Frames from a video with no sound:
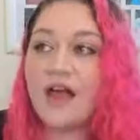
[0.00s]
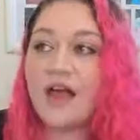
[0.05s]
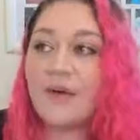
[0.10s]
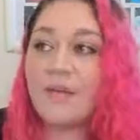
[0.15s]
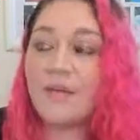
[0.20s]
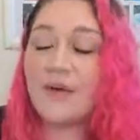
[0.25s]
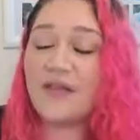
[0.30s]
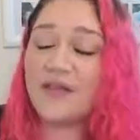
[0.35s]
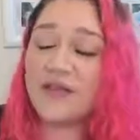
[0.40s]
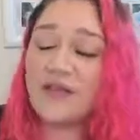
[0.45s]

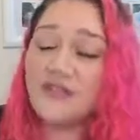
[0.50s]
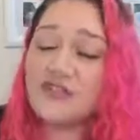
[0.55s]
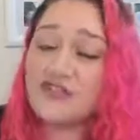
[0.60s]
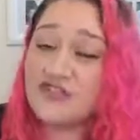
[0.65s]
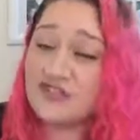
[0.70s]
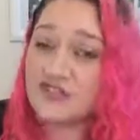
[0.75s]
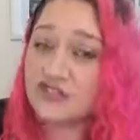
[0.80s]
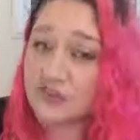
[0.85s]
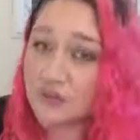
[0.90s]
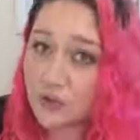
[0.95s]
But those are
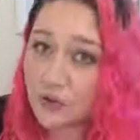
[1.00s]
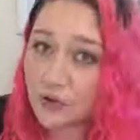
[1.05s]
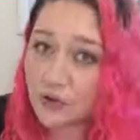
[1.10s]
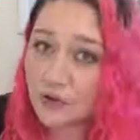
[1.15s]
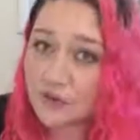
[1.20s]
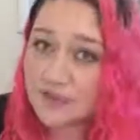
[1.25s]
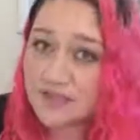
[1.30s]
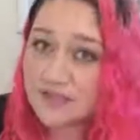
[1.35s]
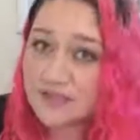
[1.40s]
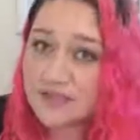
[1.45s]
just
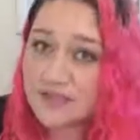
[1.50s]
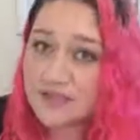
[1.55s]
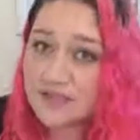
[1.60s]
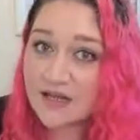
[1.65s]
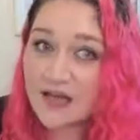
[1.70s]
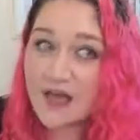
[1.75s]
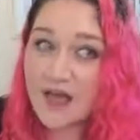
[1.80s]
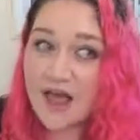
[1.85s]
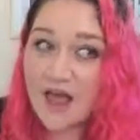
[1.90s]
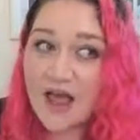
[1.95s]
words,
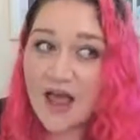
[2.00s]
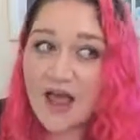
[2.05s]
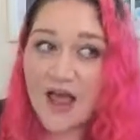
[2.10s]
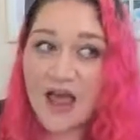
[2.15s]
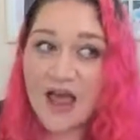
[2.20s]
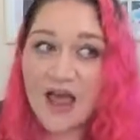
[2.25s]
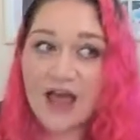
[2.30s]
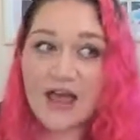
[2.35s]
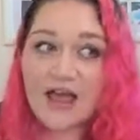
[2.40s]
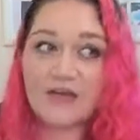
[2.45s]

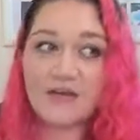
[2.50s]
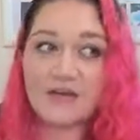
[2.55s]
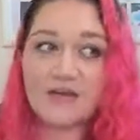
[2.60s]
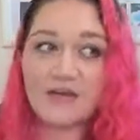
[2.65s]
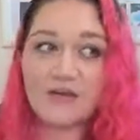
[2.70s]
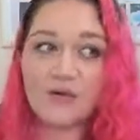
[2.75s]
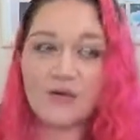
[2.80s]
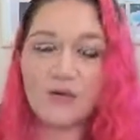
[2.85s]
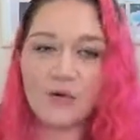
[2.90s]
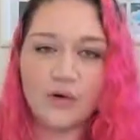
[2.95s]

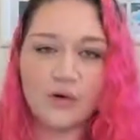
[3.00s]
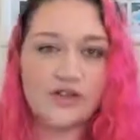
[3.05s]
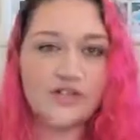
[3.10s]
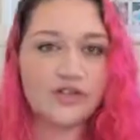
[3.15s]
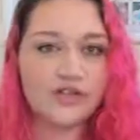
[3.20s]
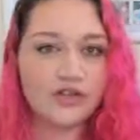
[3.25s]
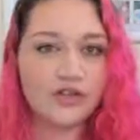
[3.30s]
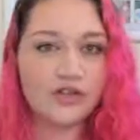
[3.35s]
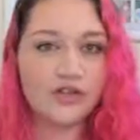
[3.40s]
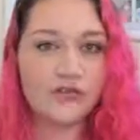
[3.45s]
and
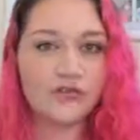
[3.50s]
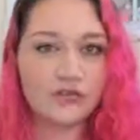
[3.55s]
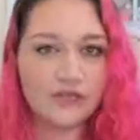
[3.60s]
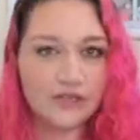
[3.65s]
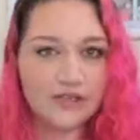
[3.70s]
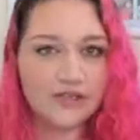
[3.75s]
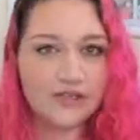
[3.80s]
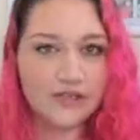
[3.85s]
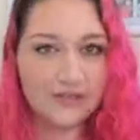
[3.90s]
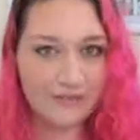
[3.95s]
words don't
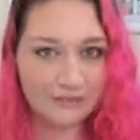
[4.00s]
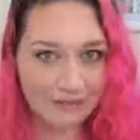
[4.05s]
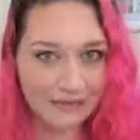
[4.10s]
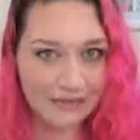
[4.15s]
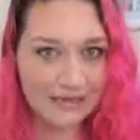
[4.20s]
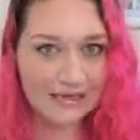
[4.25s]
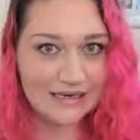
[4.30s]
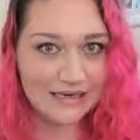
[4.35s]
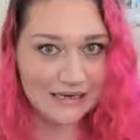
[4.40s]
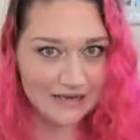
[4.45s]
really
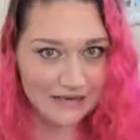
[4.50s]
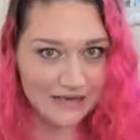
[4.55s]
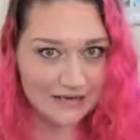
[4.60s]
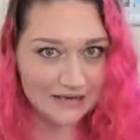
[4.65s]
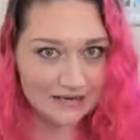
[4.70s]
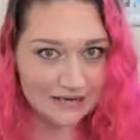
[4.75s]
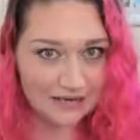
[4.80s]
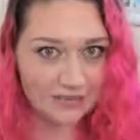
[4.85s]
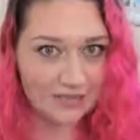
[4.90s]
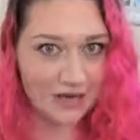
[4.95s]
mean
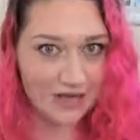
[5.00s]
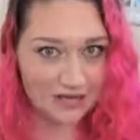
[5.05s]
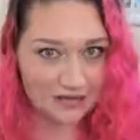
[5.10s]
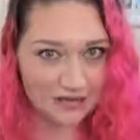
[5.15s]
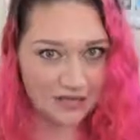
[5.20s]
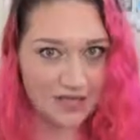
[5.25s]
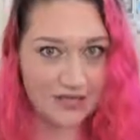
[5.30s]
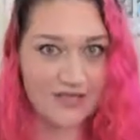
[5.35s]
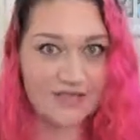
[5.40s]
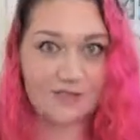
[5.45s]
things to
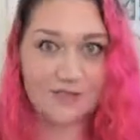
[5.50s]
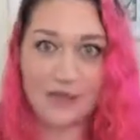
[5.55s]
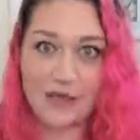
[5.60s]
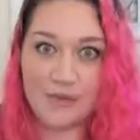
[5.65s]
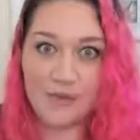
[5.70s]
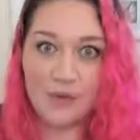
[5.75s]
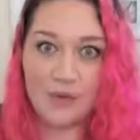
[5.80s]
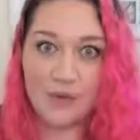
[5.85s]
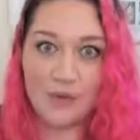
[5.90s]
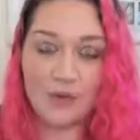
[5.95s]
marginalised
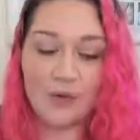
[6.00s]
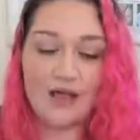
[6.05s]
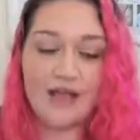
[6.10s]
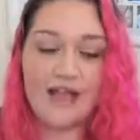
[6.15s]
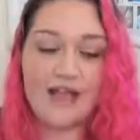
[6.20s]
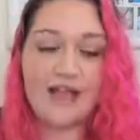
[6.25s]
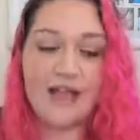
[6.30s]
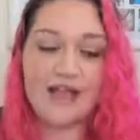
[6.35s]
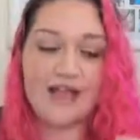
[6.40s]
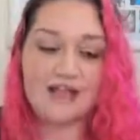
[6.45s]
people.
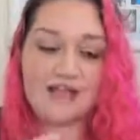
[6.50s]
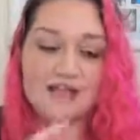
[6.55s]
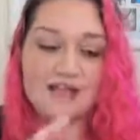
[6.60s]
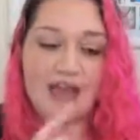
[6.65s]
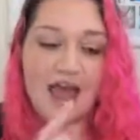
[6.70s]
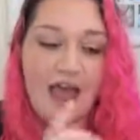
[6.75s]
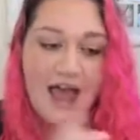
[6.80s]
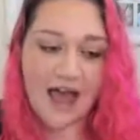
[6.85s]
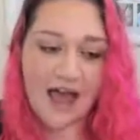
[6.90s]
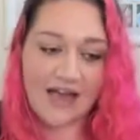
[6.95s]
It's
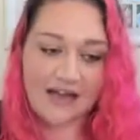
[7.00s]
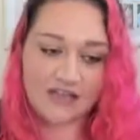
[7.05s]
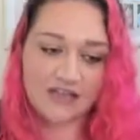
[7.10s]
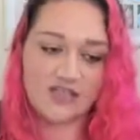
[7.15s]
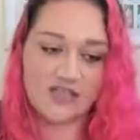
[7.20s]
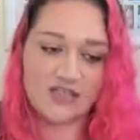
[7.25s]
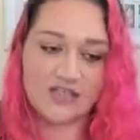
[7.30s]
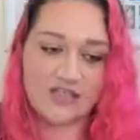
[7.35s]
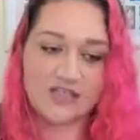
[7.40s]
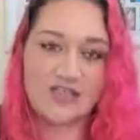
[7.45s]
the
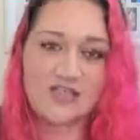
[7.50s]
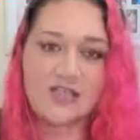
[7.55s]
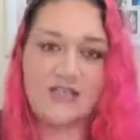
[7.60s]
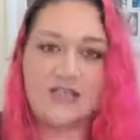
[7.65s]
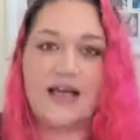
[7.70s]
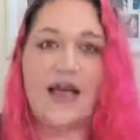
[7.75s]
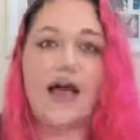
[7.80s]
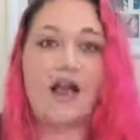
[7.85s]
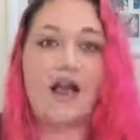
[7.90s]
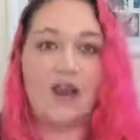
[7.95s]
actions
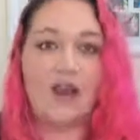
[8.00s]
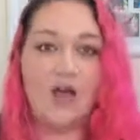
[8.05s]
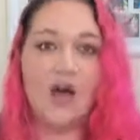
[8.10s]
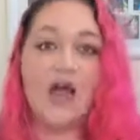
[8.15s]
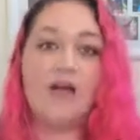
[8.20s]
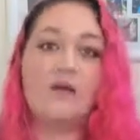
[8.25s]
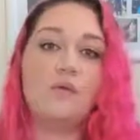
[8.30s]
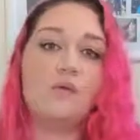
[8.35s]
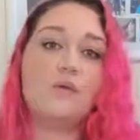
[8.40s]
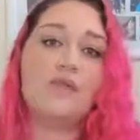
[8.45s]
that
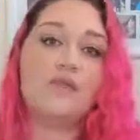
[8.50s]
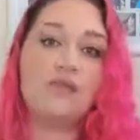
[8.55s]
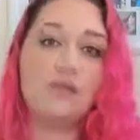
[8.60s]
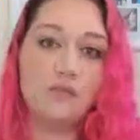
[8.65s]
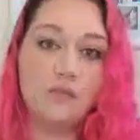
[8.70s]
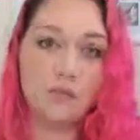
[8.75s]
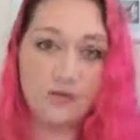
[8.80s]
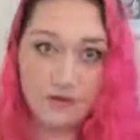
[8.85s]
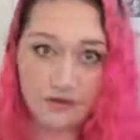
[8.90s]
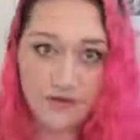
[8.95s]
align with
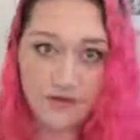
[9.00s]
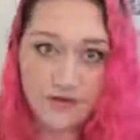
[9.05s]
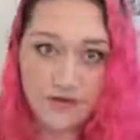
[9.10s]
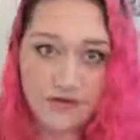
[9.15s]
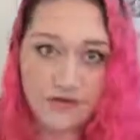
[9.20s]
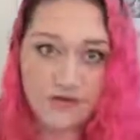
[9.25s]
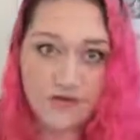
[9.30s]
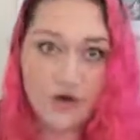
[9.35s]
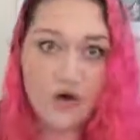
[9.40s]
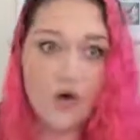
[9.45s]
the
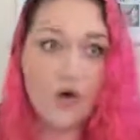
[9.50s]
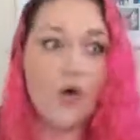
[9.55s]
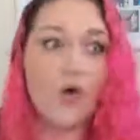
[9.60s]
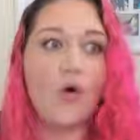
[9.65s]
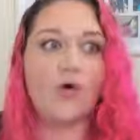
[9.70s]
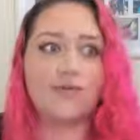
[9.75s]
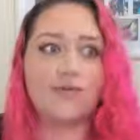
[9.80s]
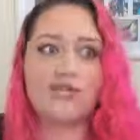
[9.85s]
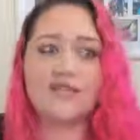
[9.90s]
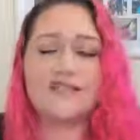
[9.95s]
words,
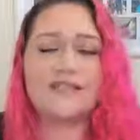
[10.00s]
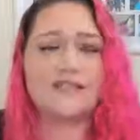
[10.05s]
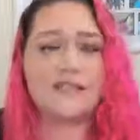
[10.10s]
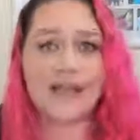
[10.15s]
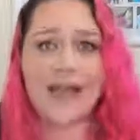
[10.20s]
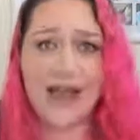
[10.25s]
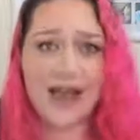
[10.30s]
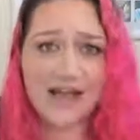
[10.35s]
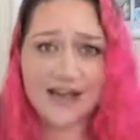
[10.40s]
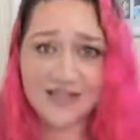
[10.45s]
or just
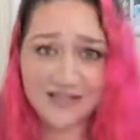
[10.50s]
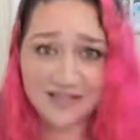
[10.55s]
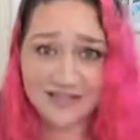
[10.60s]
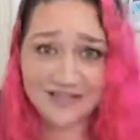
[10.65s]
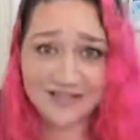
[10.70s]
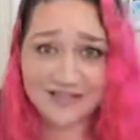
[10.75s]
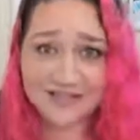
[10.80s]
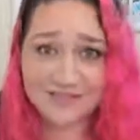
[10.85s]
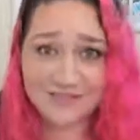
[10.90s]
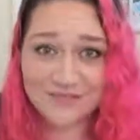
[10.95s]
the
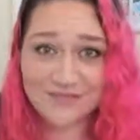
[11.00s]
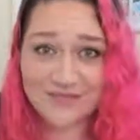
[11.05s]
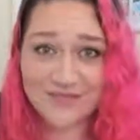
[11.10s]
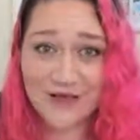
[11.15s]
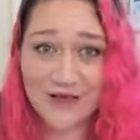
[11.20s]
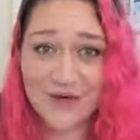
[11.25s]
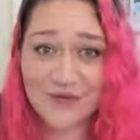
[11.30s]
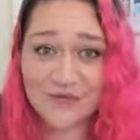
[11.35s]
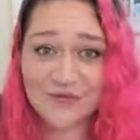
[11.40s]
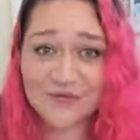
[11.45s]
actions
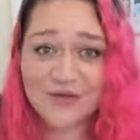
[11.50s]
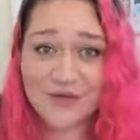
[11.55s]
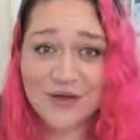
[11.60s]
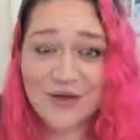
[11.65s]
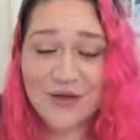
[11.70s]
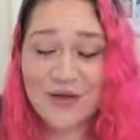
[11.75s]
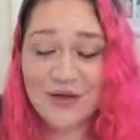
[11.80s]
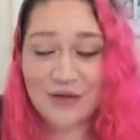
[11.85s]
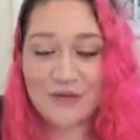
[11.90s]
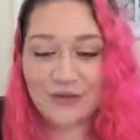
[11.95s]
themselves.
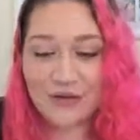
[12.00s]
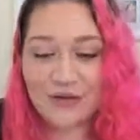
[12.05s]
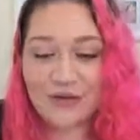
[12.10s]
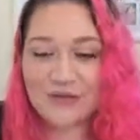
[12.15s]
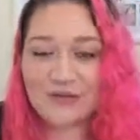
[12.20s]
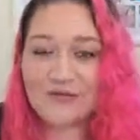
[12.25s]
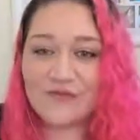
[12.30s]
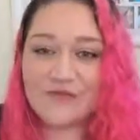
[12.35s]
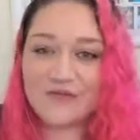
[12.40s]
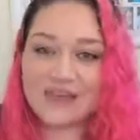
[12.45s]

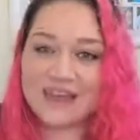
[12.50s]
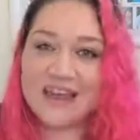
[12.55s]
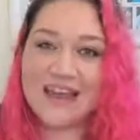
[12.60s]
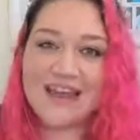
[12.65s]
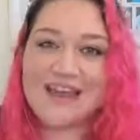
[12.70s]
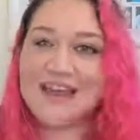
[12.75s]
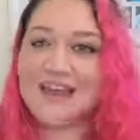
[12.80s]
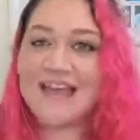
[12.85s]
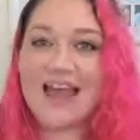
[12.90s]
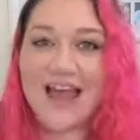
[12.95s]
Because if you're
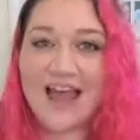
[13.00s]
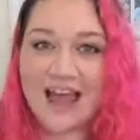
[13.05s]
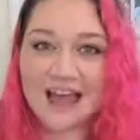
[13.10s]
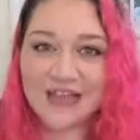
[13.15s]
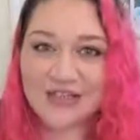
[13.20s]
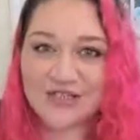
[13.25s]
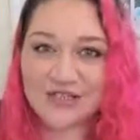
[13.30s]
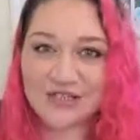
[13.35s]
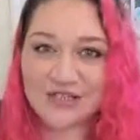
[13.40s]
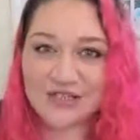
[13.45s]
taking the
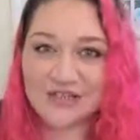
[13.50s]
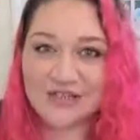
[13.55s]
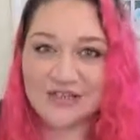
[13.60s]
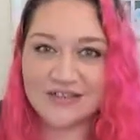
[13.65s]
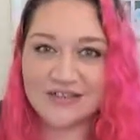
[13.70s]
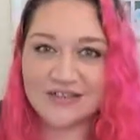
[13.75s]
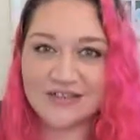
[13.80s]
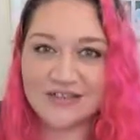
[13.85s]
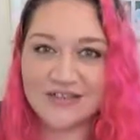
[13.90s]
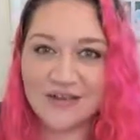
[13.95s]

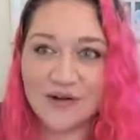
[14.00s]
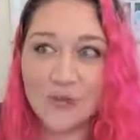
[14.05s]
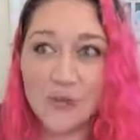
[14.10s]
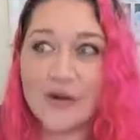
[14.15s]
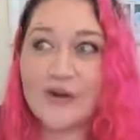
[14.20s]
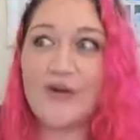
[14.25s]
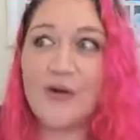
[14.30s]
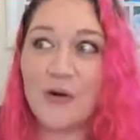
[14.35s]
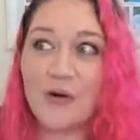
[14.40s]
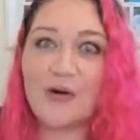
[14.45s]
action,
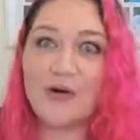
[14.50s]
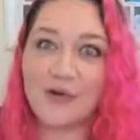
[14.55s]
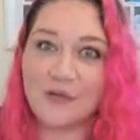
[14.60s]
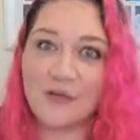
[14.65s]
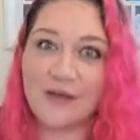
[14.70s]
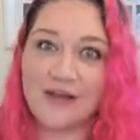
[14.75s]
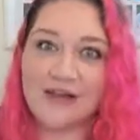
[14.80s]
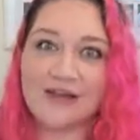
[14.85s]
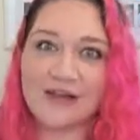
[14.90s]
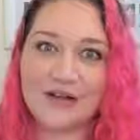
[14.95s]
we know you're
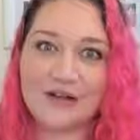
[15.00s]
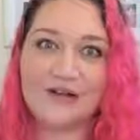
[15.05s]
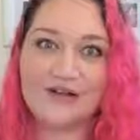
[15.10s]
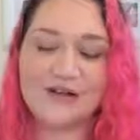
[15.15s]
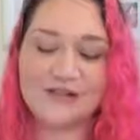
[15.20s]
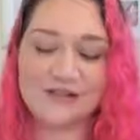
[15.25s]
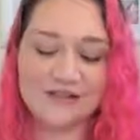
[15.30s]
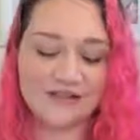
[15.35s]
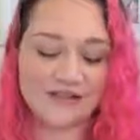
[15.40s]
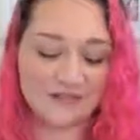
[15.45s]
being
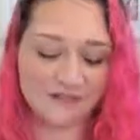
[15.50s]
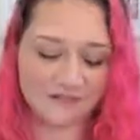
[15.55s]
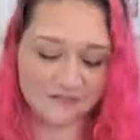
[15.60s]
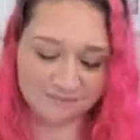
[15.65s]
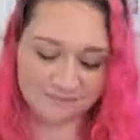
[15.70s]
inclusive.